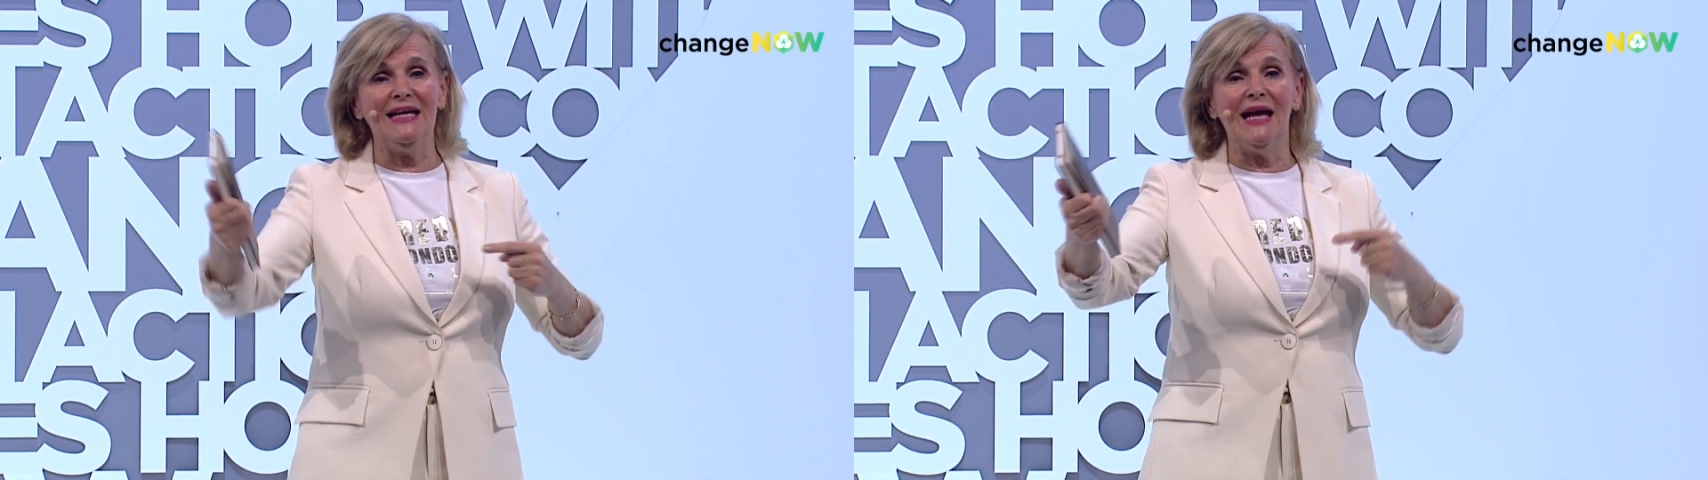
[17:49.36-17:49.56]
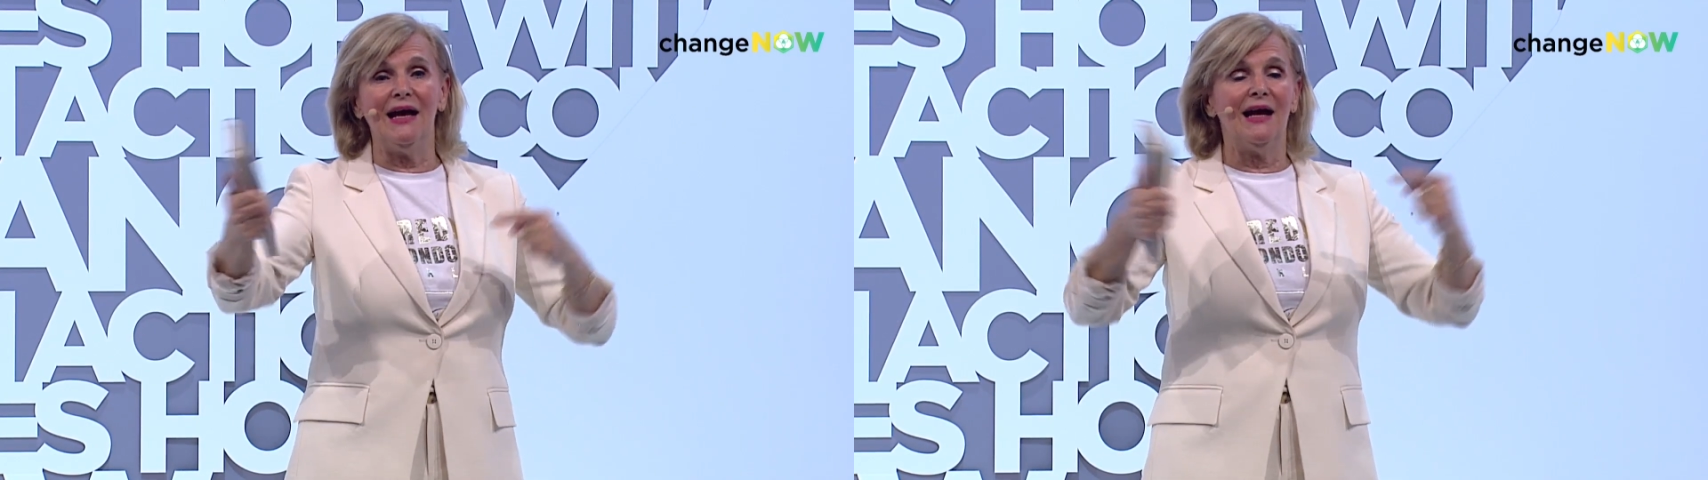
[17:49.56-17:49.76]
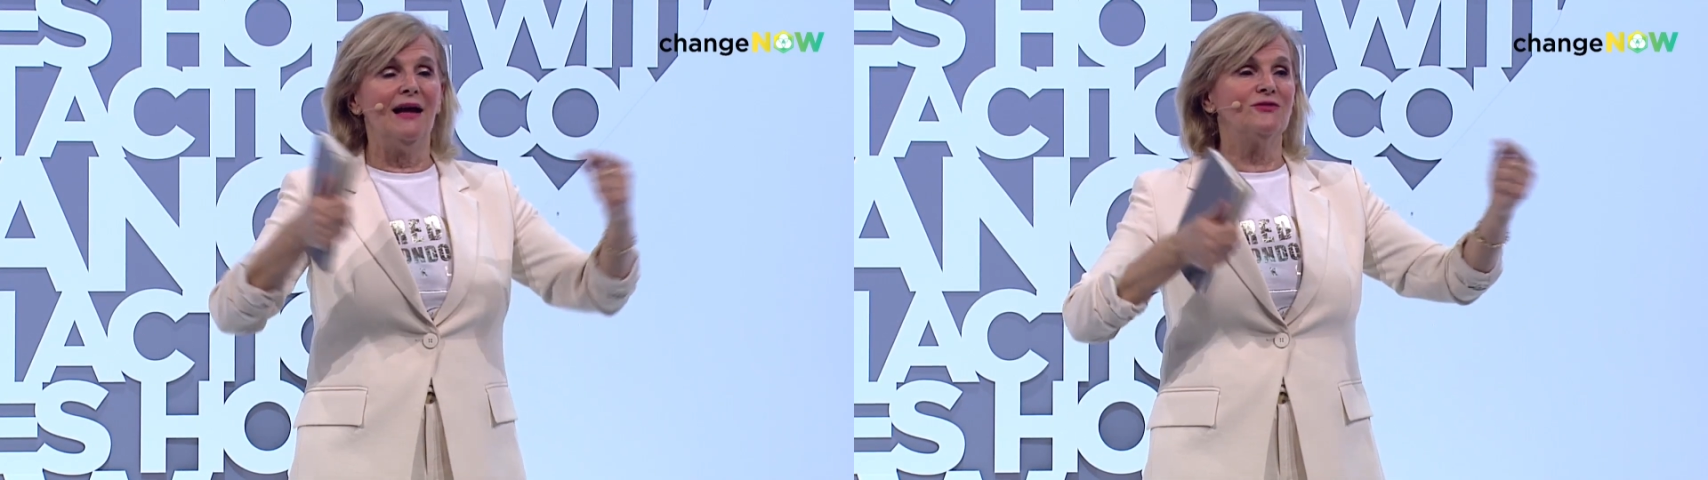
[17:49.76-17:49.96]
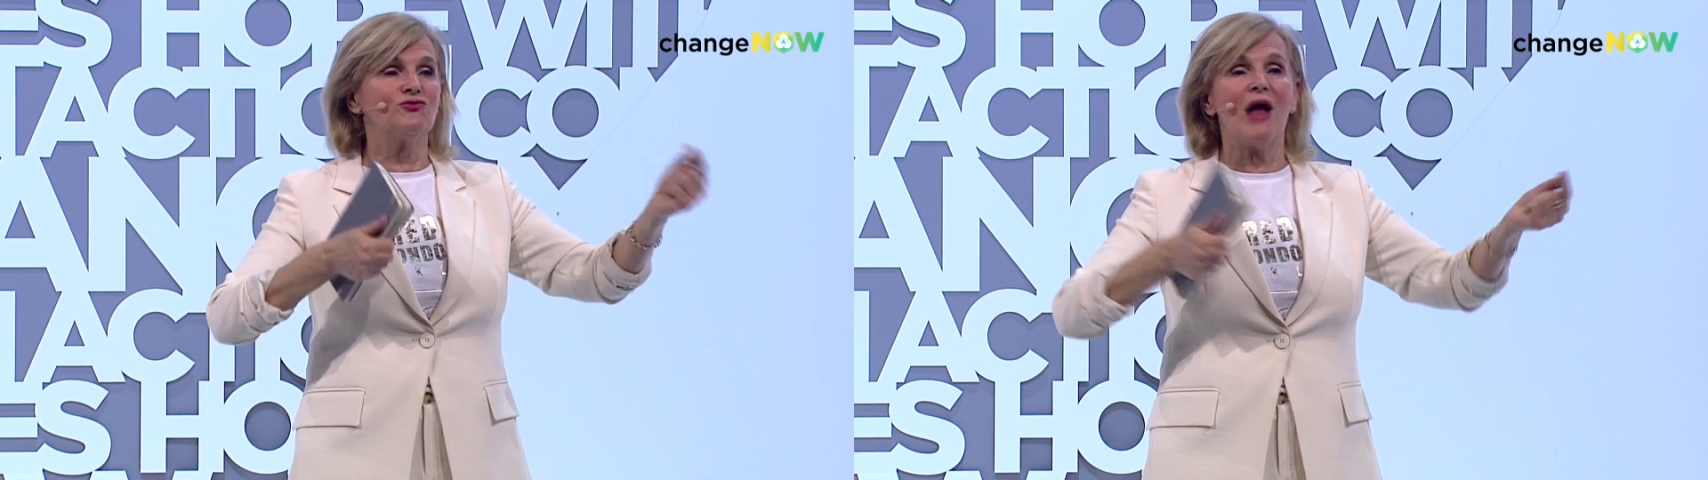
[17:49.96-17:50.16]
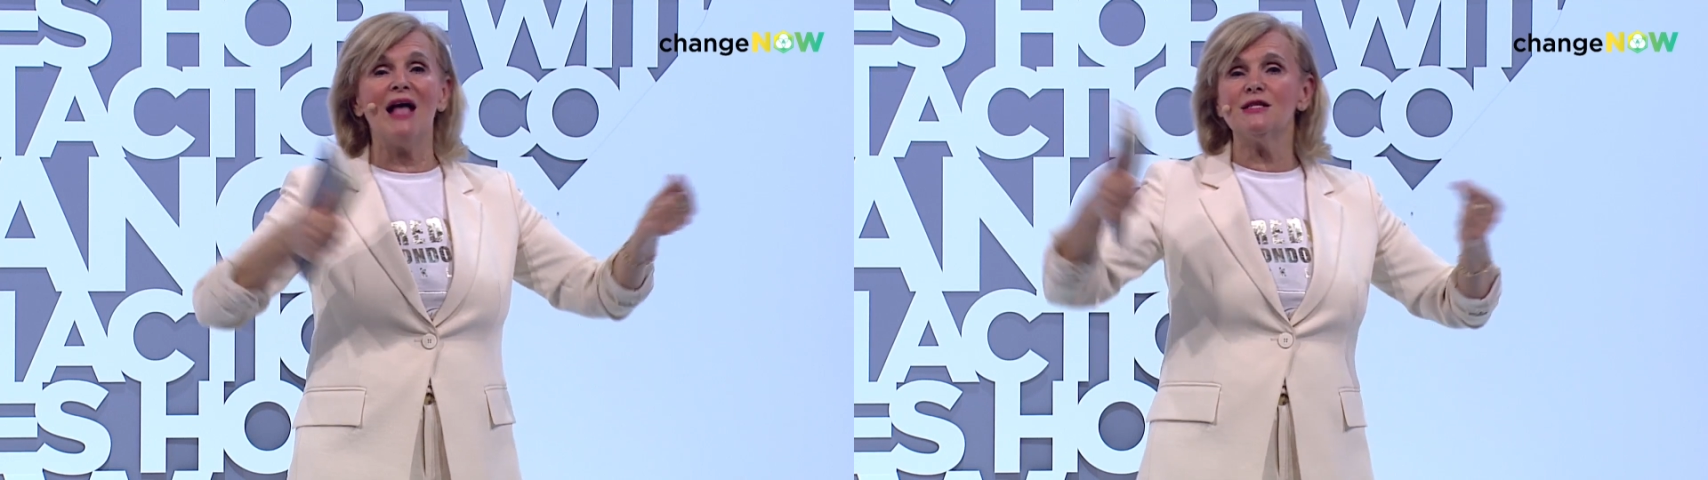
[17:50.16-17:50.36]
uh,
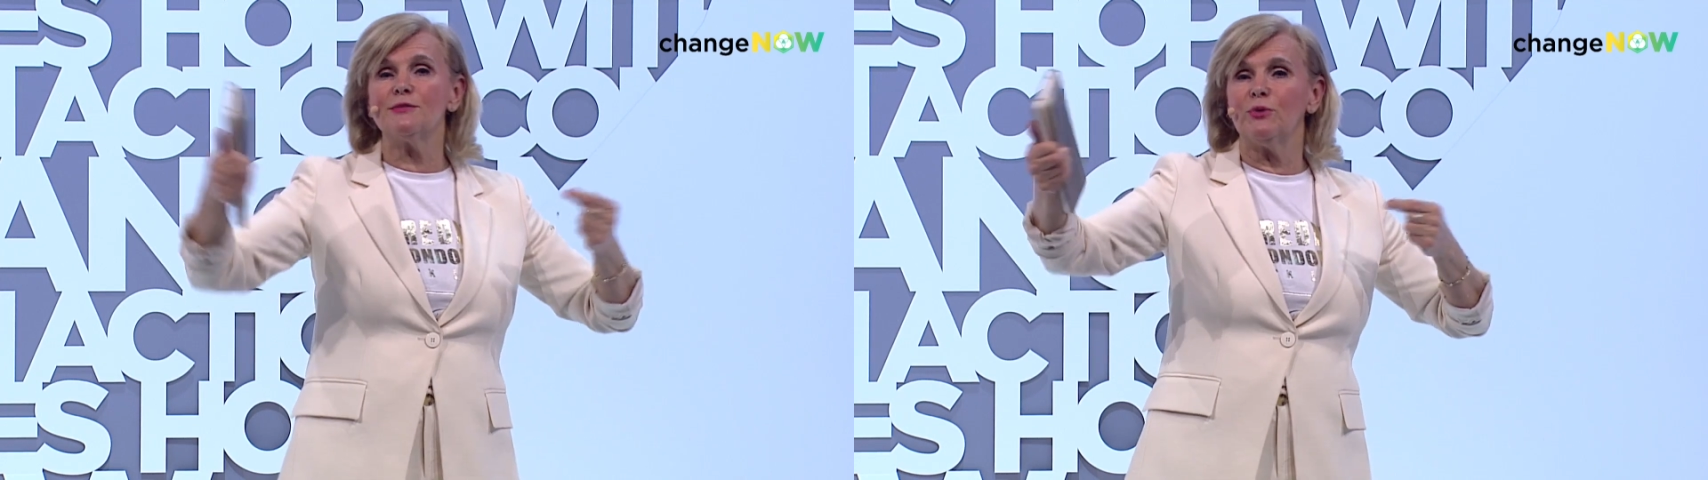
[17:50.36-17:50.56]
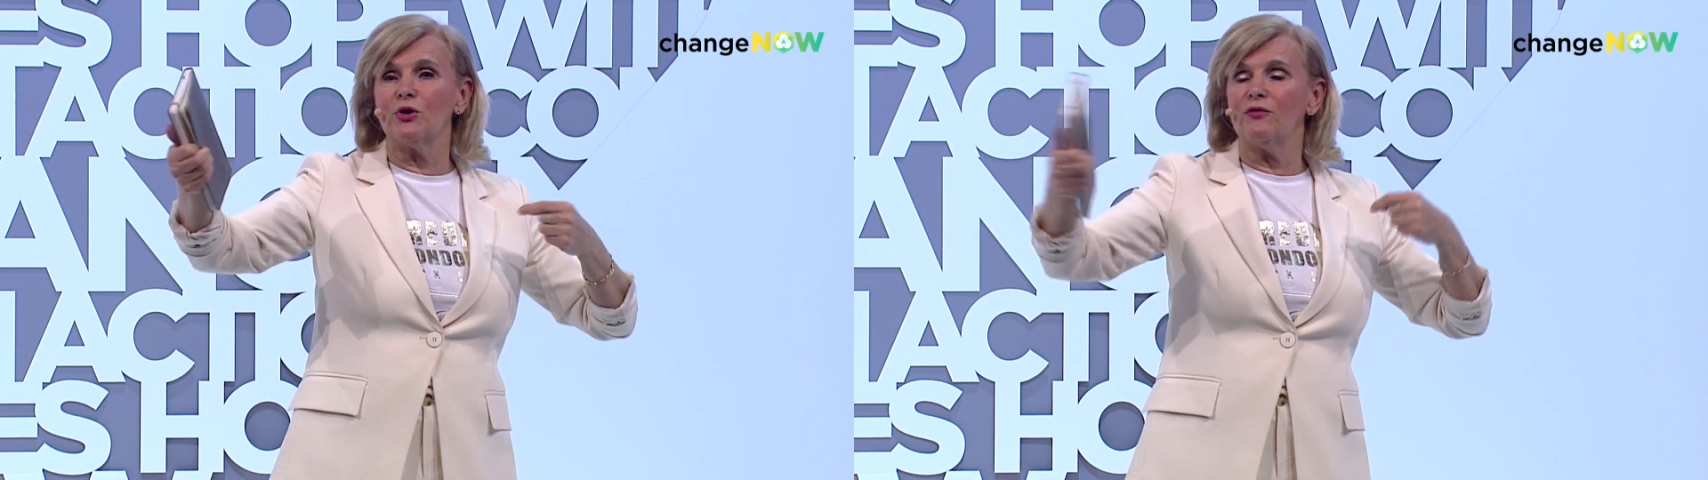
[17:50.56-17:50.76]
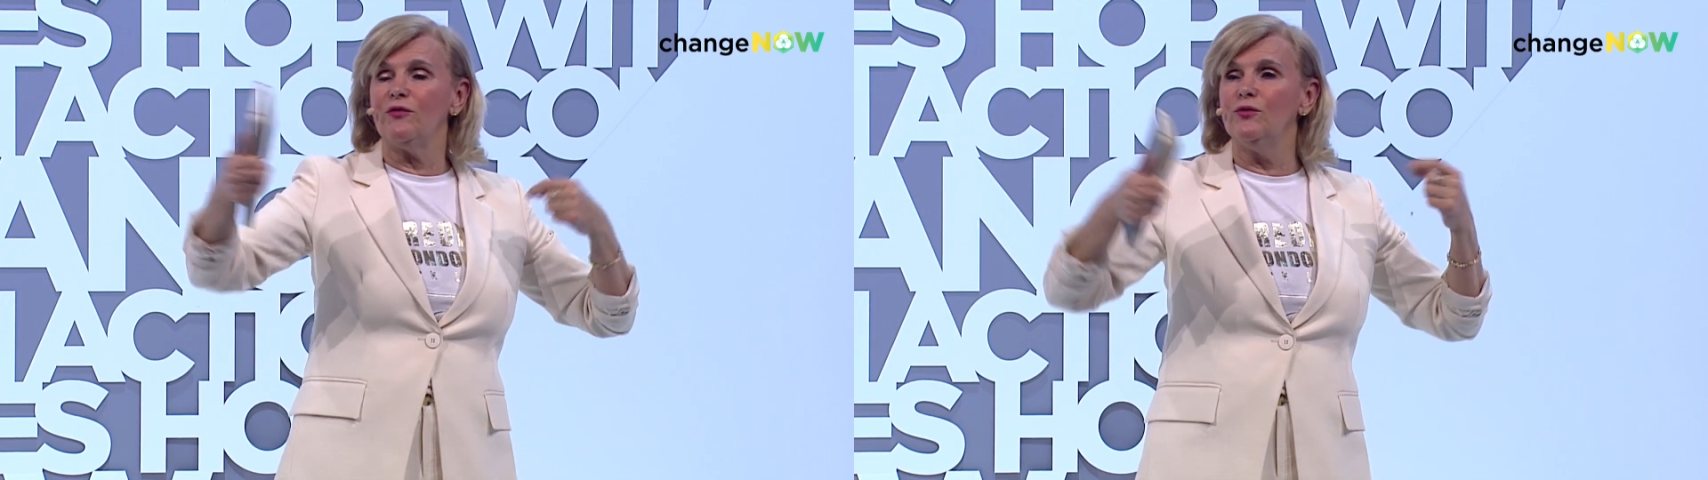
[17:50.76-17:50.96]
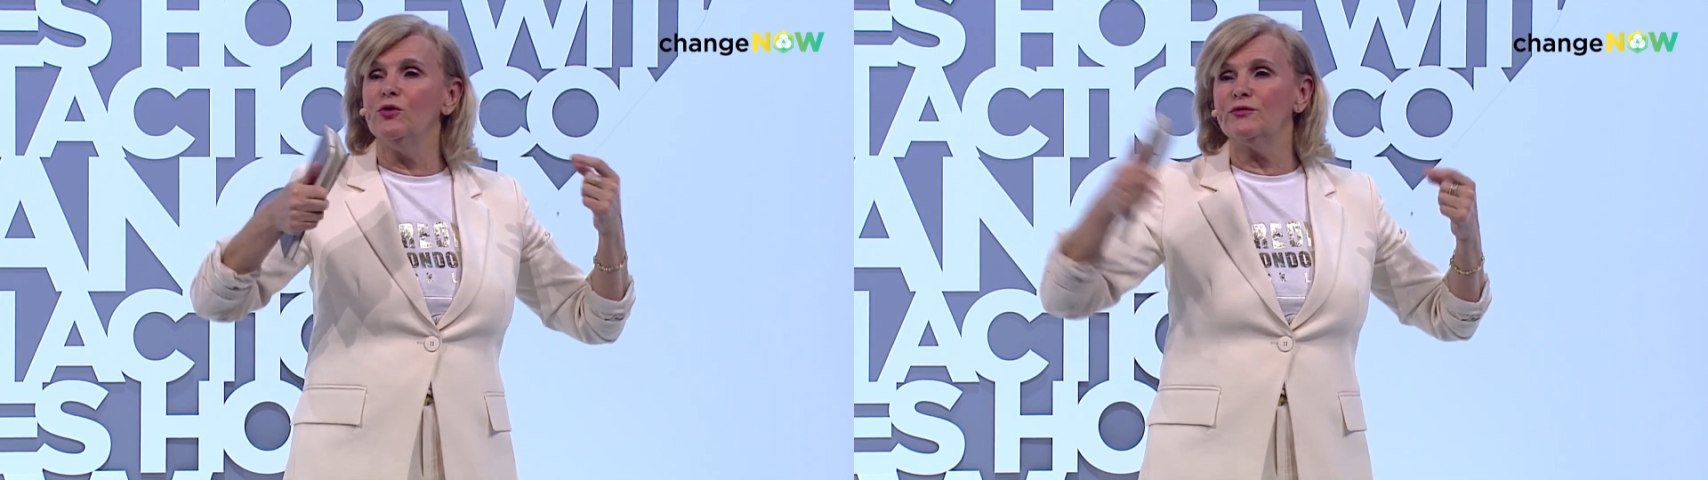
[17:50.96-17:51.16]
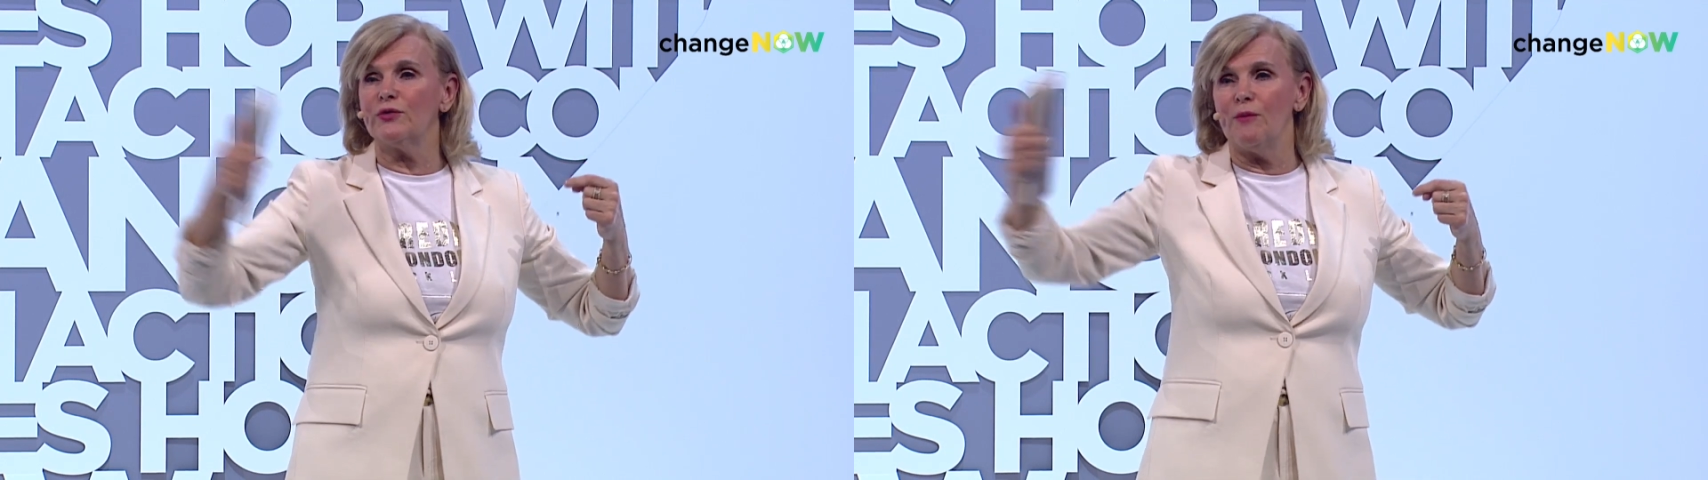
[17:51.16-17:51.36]
transport of
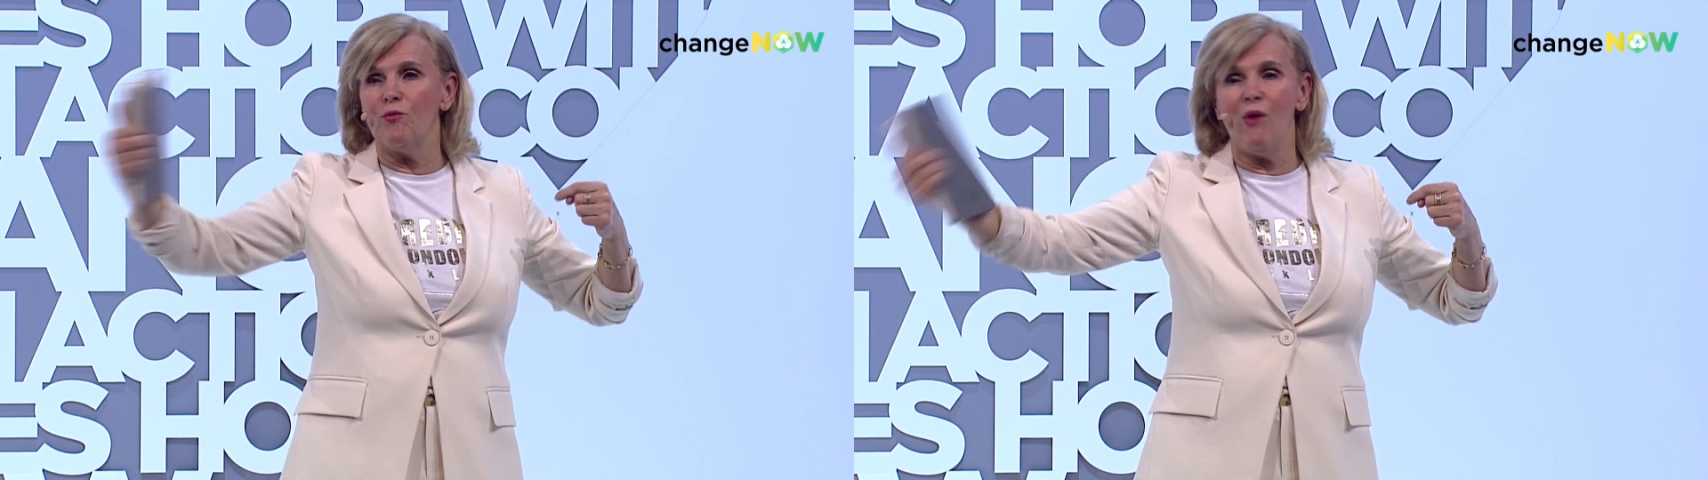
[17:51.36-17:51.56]
food from